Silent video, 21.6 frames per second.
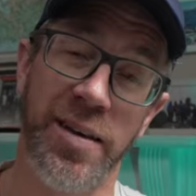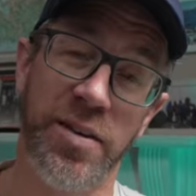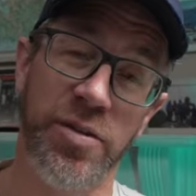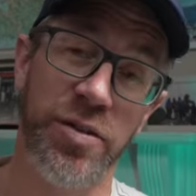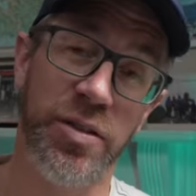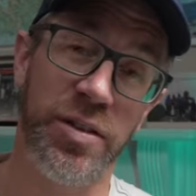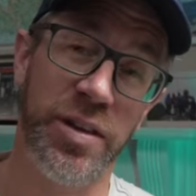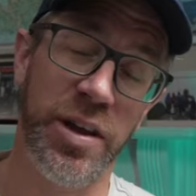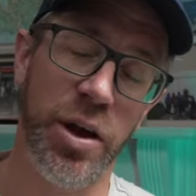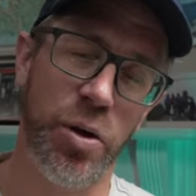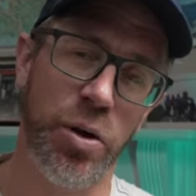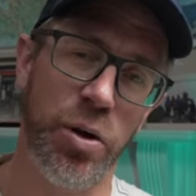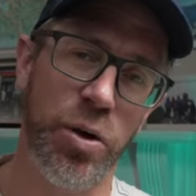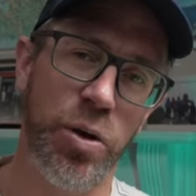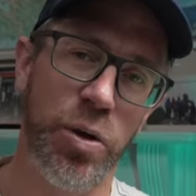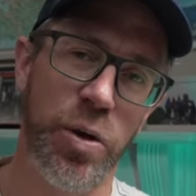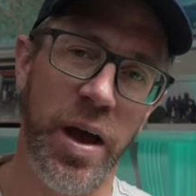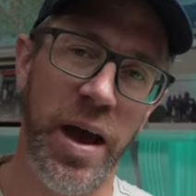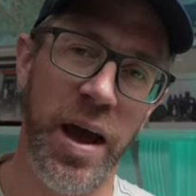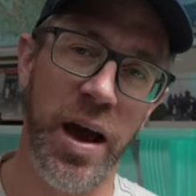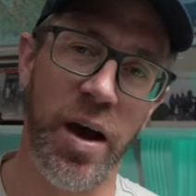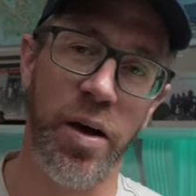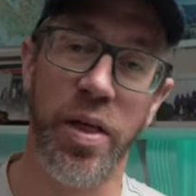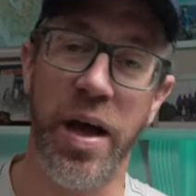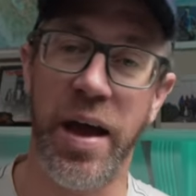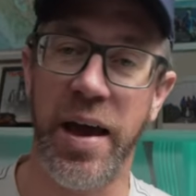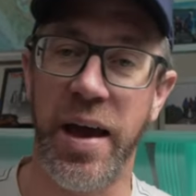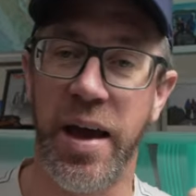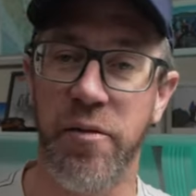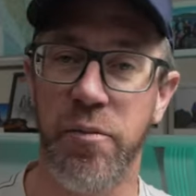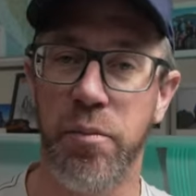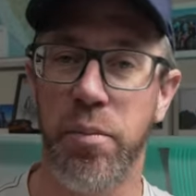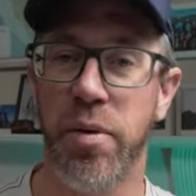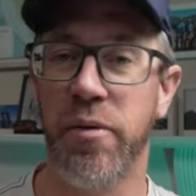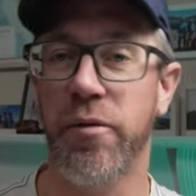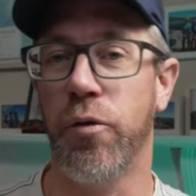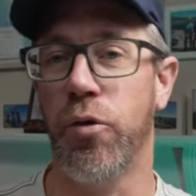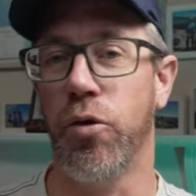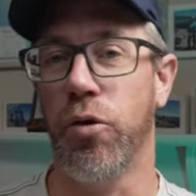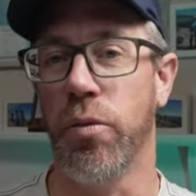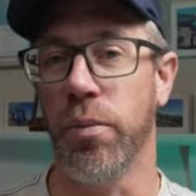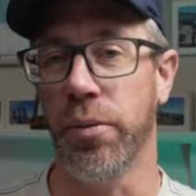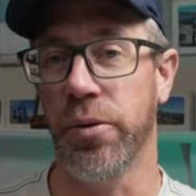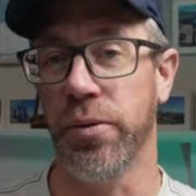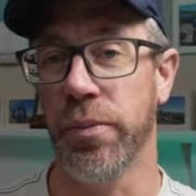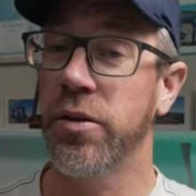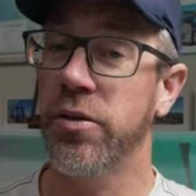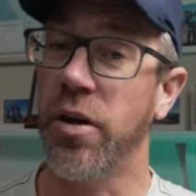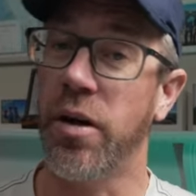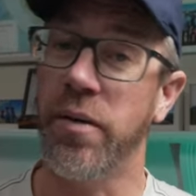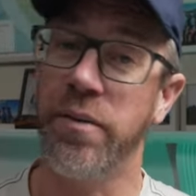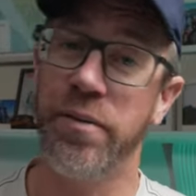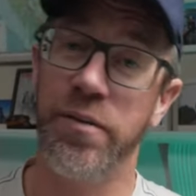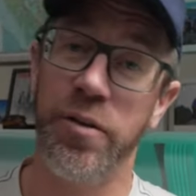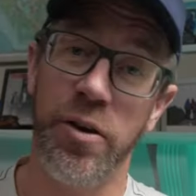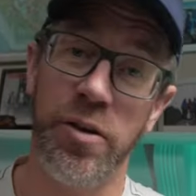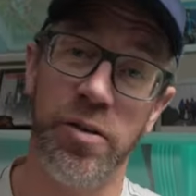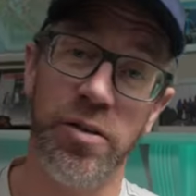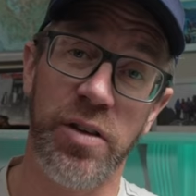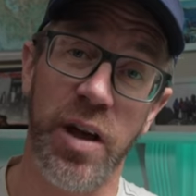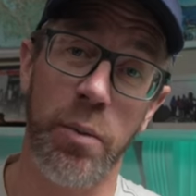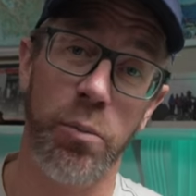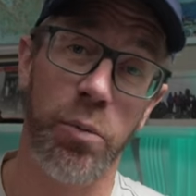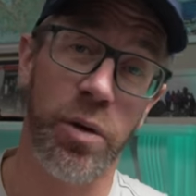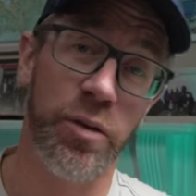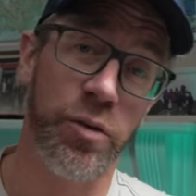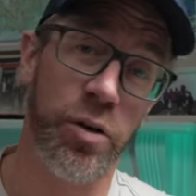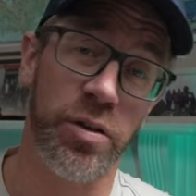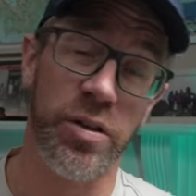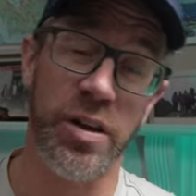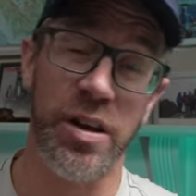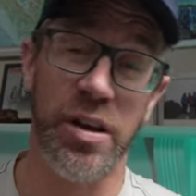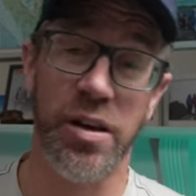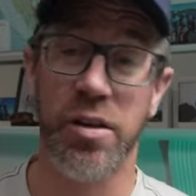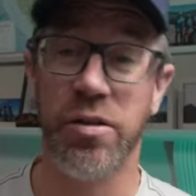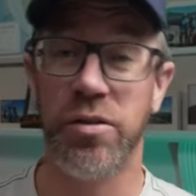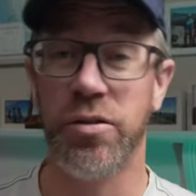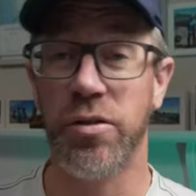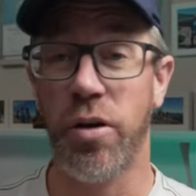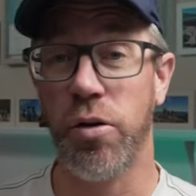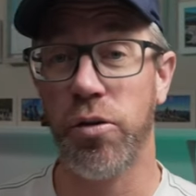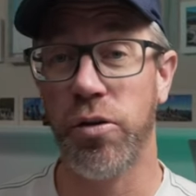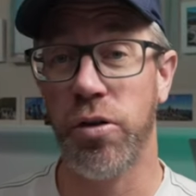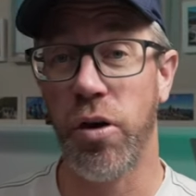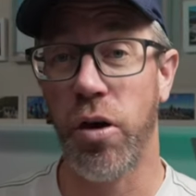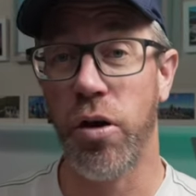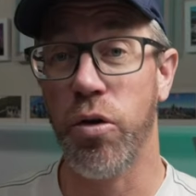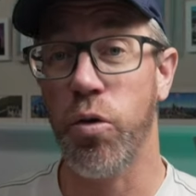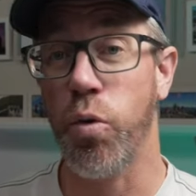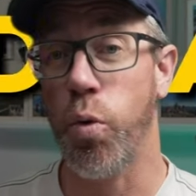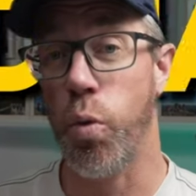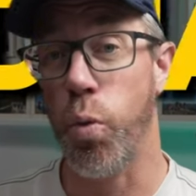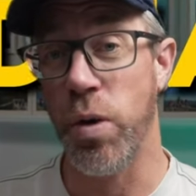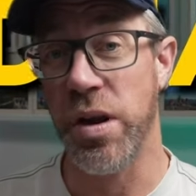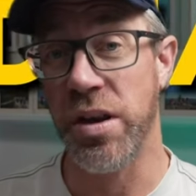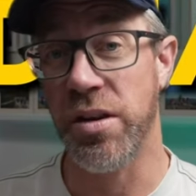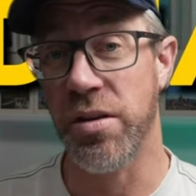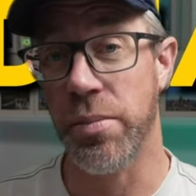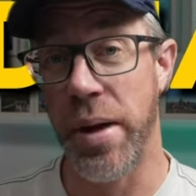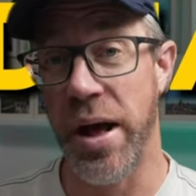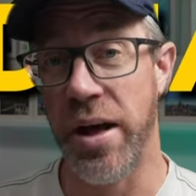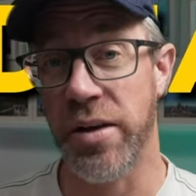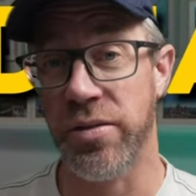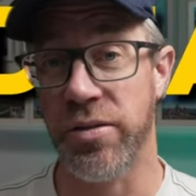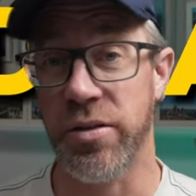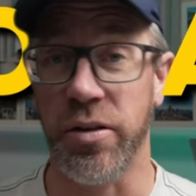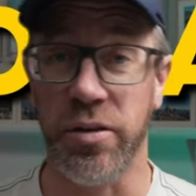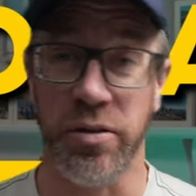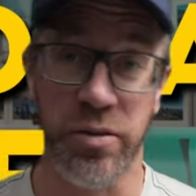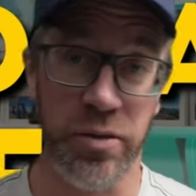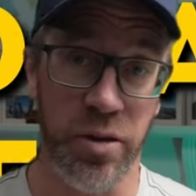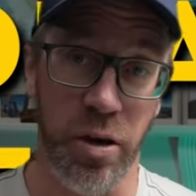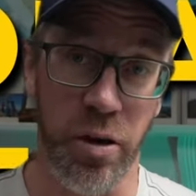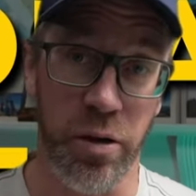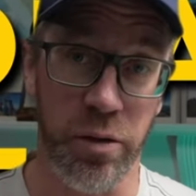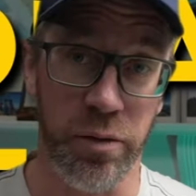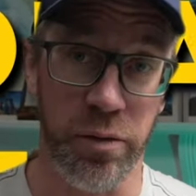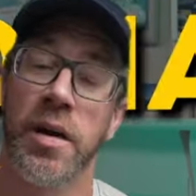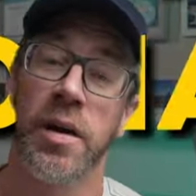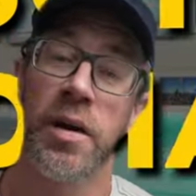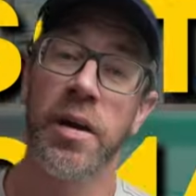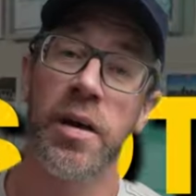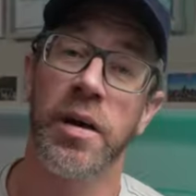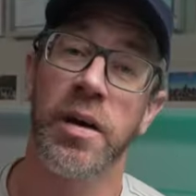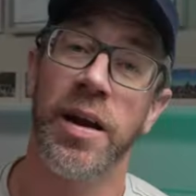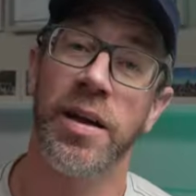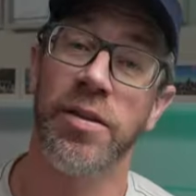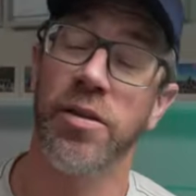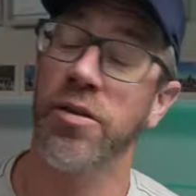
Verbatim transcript: just tell you how they have performed. So first up, we've got the Soto Windmaster stove. Now